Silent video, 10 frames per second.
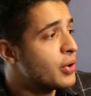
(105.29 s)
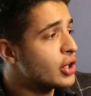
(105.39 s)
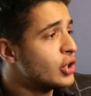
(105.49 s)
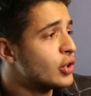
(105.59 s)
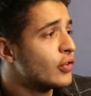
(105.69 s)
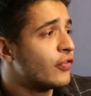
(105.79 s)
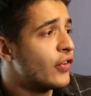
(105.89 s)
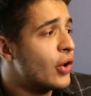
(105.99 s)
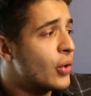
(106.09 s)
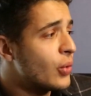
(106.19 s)
Put your
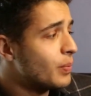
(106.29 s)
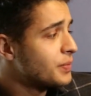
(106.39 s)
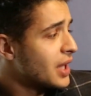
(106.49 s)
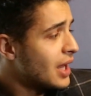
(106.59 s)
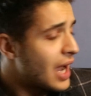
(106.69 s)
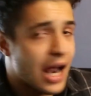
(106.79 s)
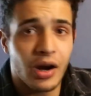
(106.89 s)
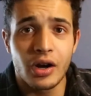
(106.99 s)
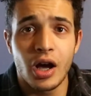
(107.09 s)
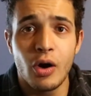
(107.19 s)
phone, I
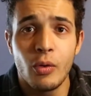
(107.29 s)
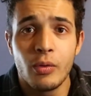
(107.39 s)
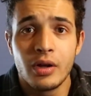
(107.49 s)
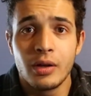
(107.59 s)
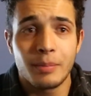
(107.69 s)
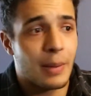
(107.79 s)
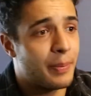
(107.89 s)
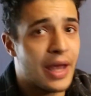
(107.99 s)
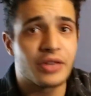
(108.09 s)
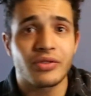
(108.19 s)
don't know, my
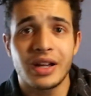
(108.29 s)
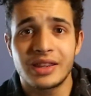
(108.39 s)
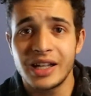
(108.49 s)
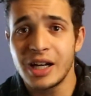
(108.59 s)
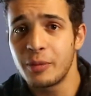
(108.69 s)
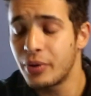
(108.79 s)
bed's right there.